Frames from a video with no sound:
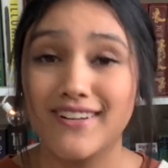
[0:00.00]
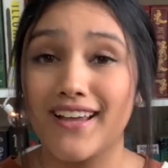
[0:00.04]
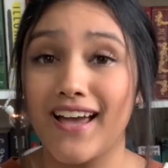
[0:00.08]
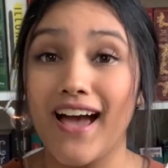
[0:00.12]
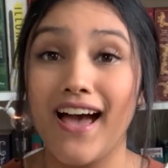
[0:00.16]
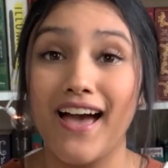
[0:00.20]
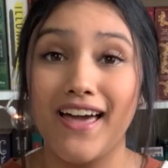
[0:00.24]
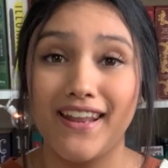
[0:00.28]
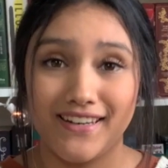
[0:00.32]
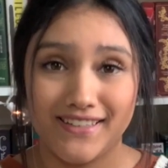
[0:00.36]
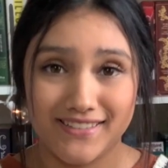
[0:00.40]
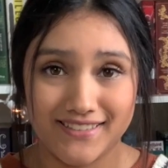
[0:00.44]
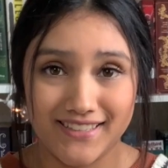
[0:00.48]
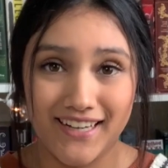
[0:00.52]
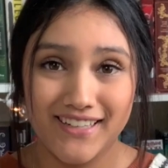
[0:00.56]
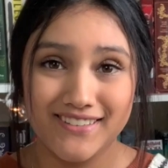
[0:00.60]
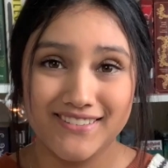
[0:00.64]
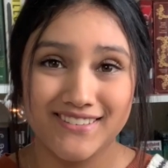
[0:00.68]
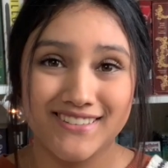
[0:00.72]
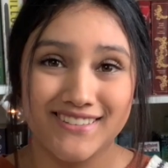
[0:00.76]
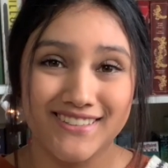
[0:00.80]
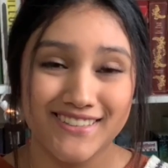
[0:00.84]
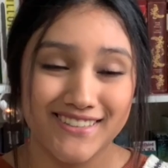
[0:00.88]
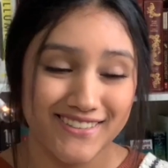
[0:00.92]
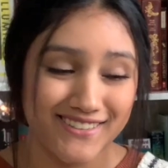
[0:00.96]

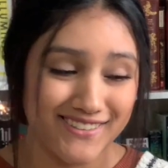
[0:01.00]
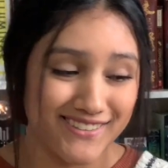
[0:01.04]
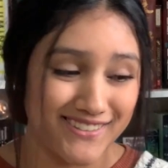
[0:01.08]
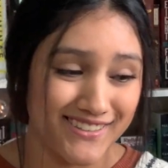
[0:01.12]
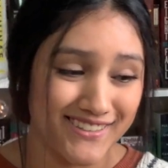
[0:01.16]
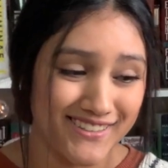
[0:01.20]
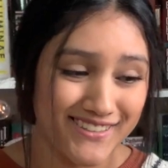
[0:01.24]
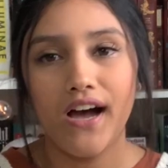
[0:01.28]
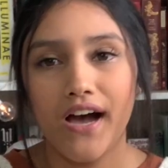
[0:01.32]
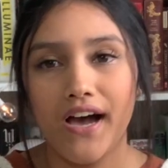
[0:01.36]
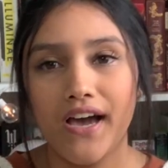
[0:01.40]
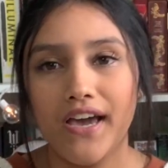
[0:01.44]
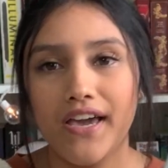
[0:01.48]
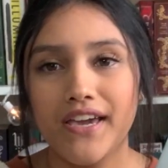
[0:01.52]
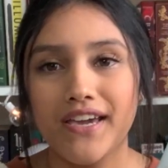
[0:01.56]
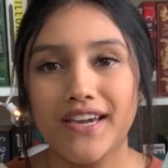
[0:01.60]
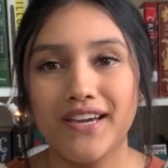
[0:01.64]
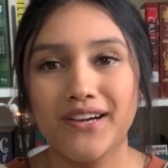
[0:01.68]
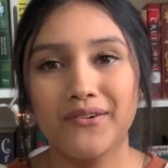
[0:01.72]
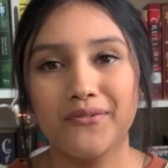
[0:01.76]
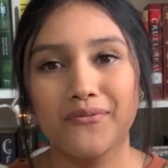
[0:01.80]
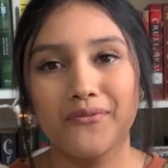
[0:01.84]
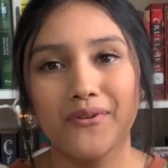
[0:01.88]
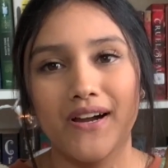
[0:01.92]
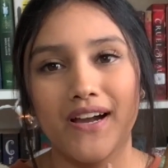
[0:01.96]
anytime soon.
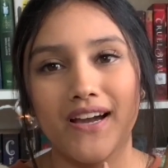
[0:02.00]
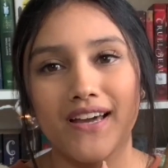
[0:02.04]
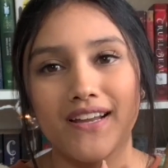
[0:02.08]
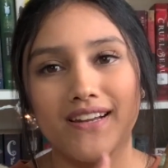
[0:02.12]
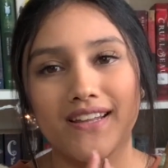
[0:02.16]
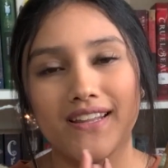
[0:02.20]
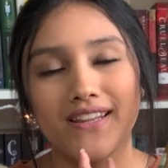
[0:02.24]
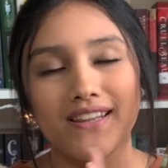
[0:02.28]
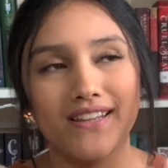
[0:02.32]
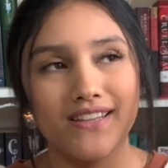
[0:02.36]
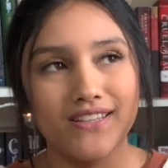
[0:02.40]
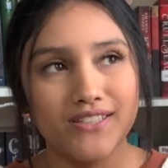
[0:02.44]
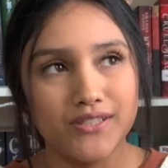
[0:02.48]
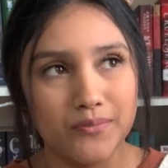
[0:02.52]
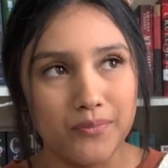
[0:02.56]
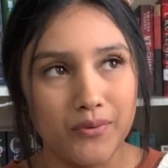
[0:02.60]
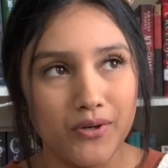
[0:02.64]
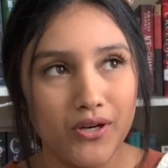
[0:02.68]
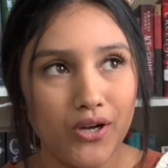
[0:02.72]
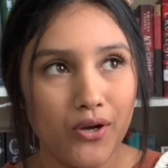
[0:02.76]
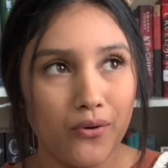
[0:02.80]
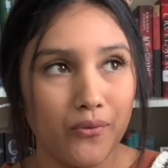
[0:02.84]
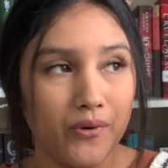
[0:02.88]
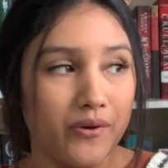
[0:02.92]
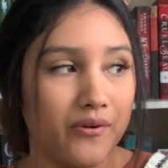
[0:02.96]
I read this
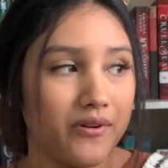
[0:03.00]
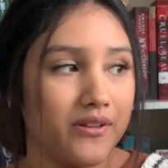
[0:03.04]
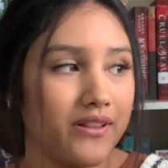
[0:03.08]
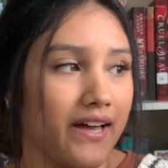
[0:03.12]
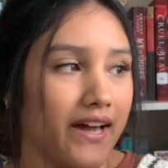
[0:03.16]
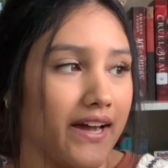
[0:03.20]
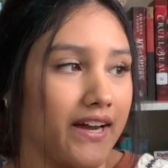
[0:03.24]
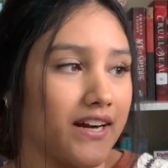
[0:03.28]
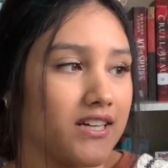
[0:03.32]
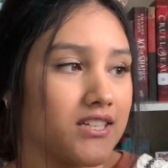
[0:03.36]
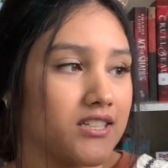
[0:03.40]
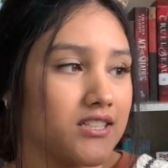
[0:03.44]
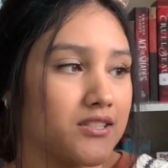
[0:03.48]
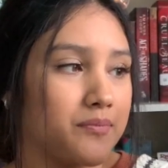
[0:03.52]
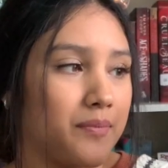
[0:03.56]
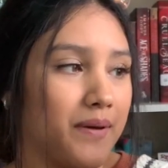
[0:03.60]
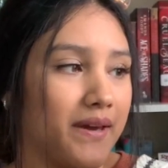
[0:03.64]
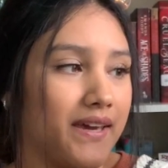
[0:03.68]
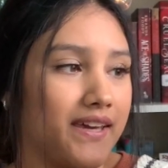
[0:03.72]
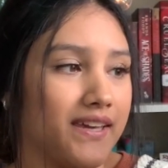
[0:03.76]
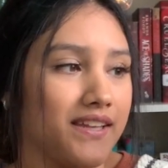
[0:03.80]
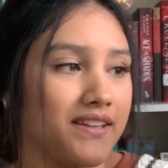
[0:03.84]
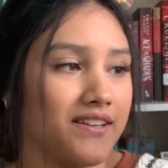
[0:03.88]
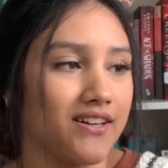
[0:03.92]
book, We Were Liars by E.